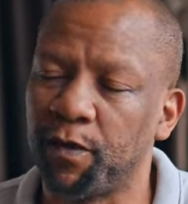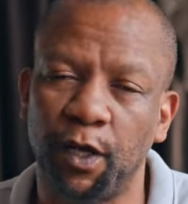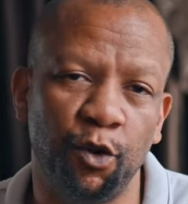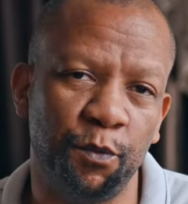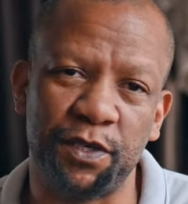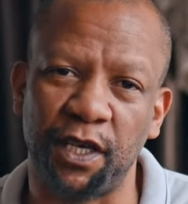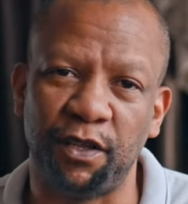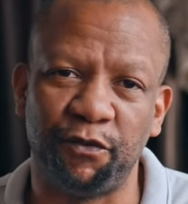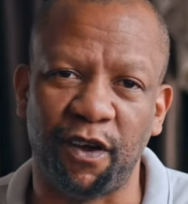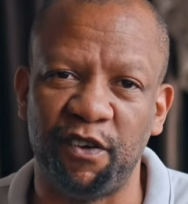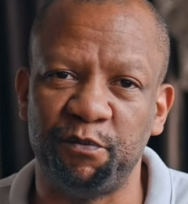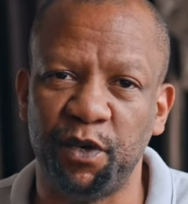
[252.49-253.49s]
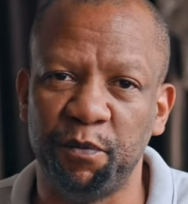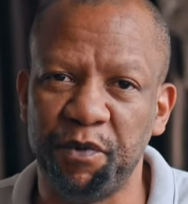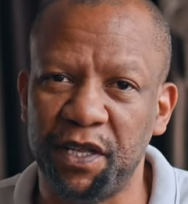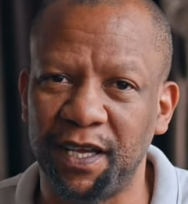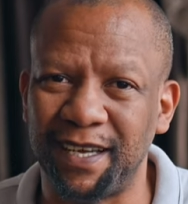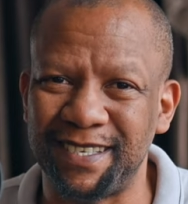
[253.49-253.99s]
the Lumix
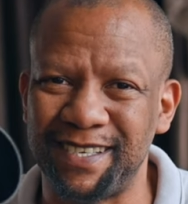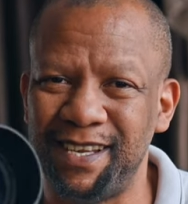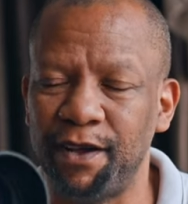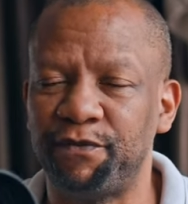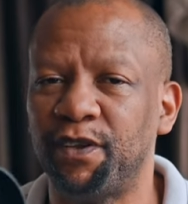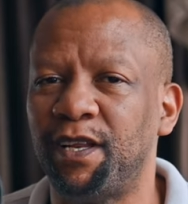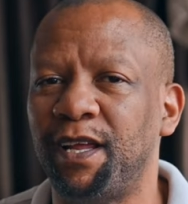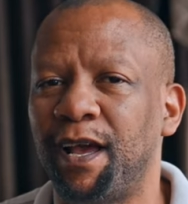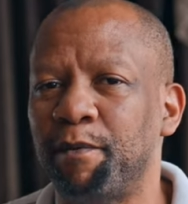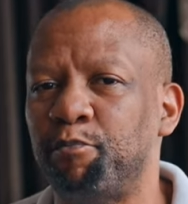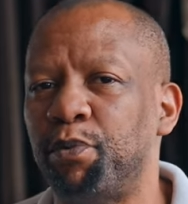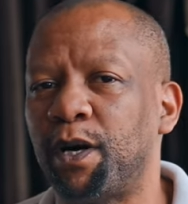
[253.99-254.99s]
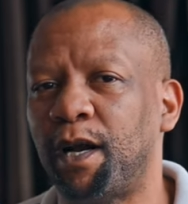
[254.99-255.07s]
85mm is definitely a